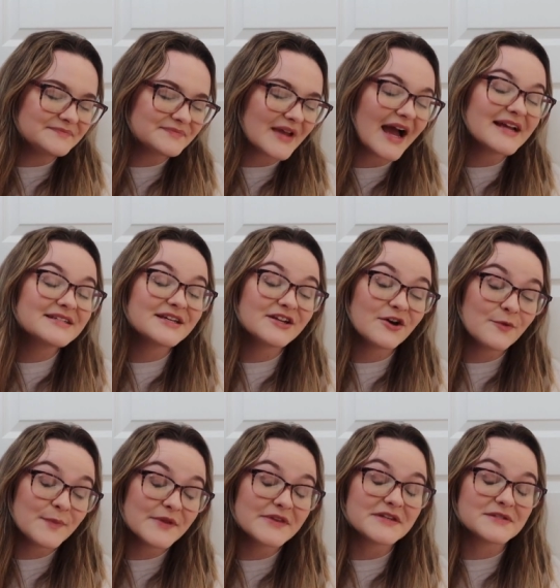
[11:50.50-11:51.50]
I did
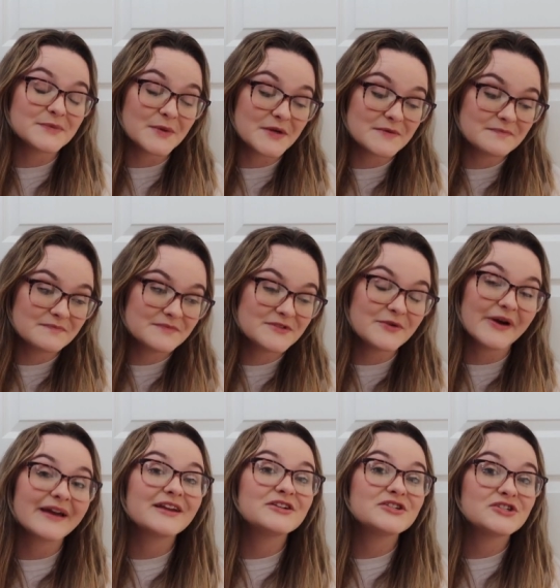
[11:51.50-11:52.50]
open this one, so I
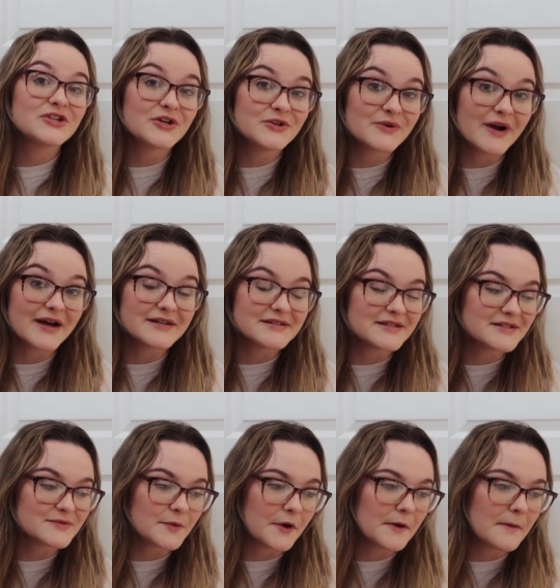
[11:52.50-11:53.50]
can show you guys
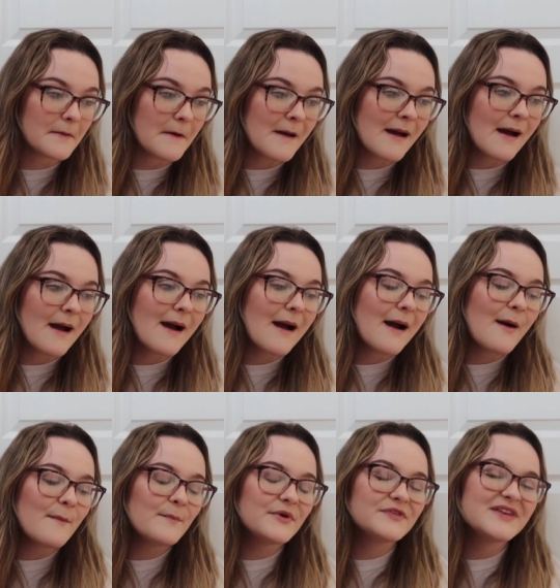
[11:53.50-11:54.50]
this one.
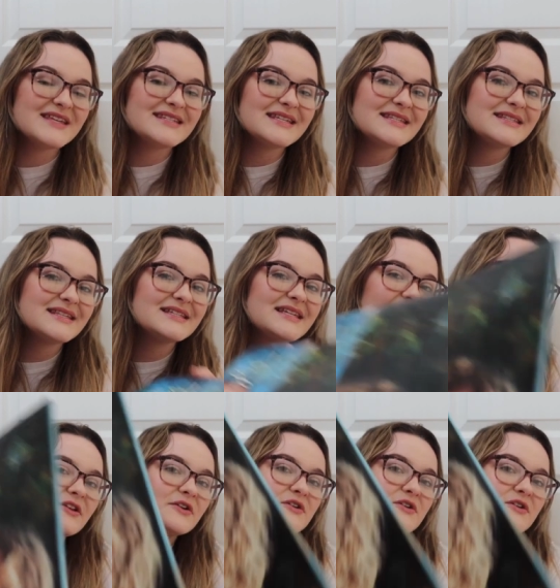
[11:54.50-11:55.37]
But this is the Taylor